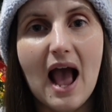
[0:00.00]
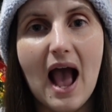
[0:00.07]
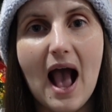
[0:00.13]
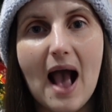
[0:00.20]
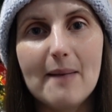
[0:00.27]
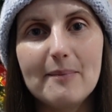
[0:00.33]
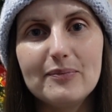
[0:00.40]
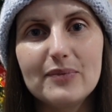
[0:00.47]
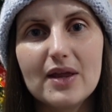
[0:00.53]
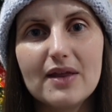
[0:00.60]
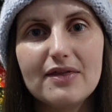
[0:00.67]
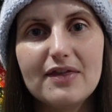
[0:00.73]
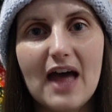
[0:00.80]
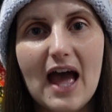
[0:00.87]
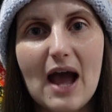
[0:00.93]

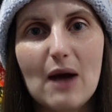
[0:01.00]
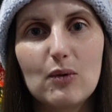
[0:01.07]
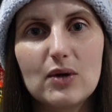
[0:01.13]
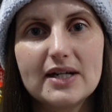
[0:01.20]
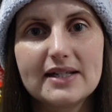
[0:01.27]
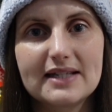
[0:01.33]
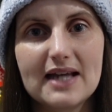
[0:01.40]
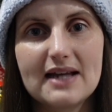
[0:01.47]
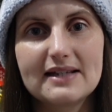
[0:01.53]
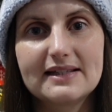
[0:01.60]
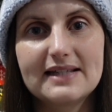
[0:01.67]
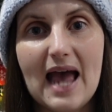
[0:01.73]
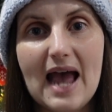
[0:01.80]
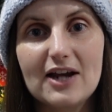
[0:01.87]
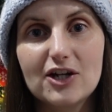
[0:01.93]
There was a
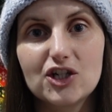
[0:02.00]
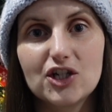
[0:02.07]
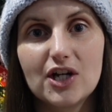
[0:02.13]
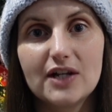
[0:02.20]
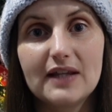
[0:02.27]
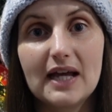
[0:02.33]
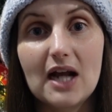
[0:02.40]
section,